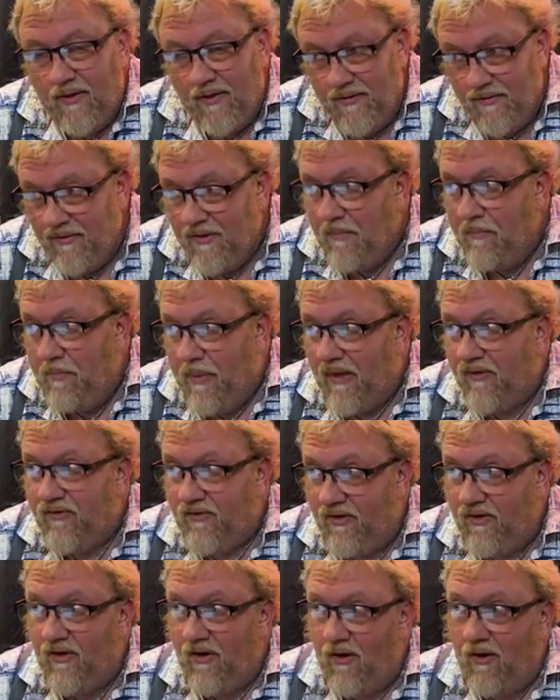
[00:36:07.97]
the best
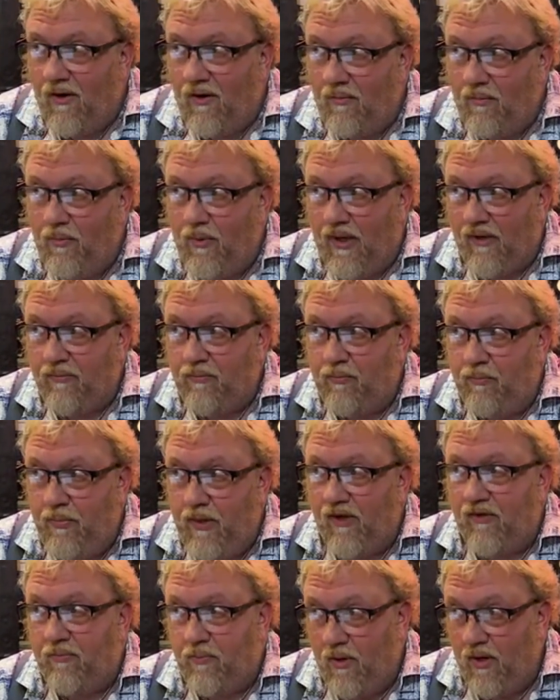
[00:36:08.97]
guitar,
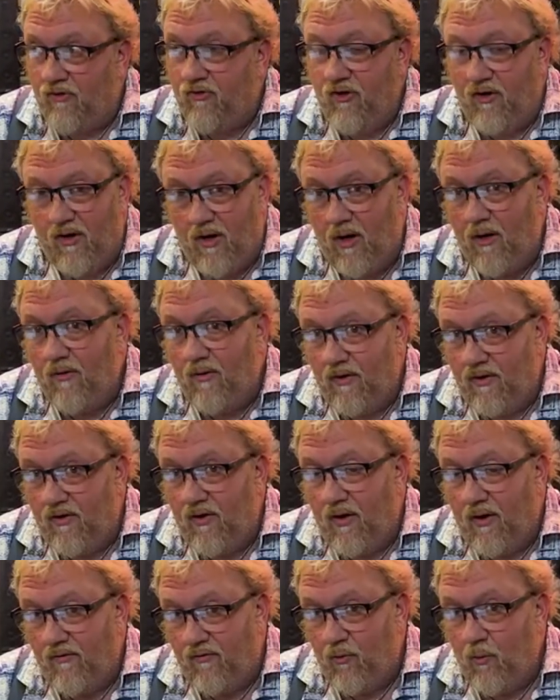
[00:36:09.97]
best production
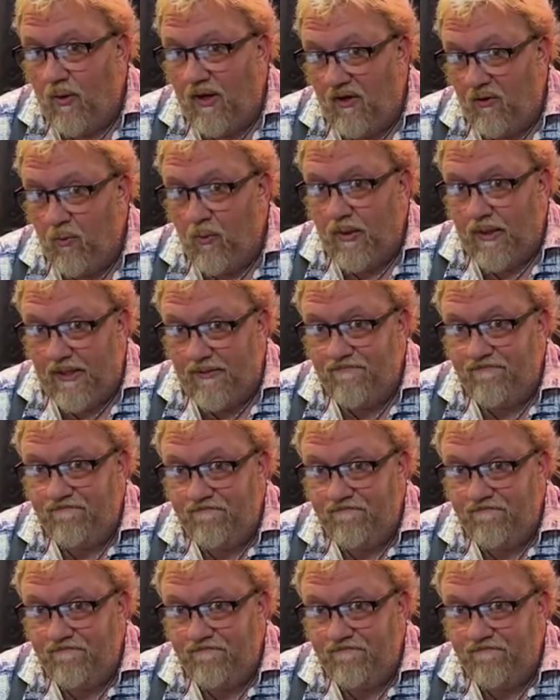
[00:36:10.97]
guitar of 2020.